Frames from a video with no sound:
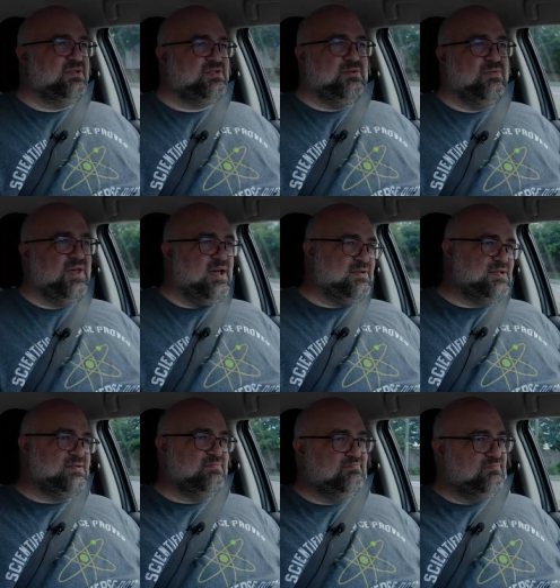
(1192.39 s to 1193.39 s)
in
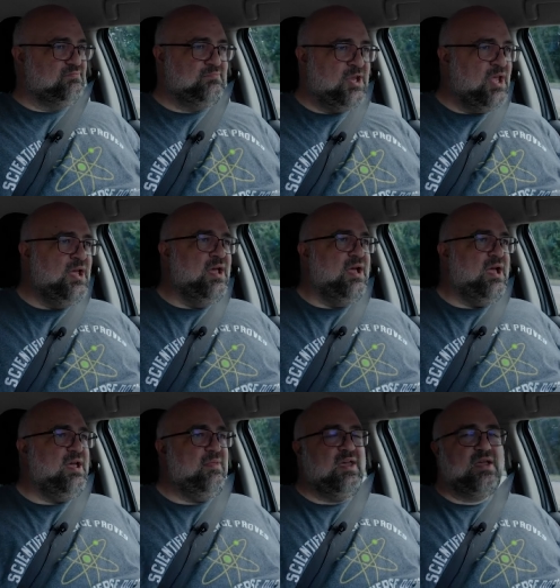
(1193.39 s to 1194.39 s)
2000
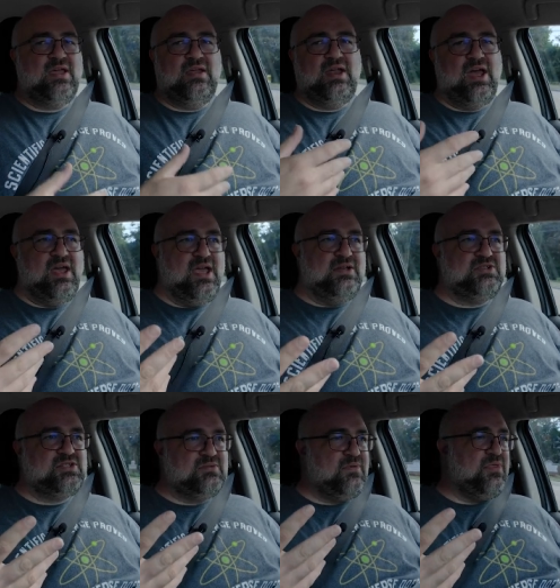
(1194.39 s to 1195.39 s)
and at age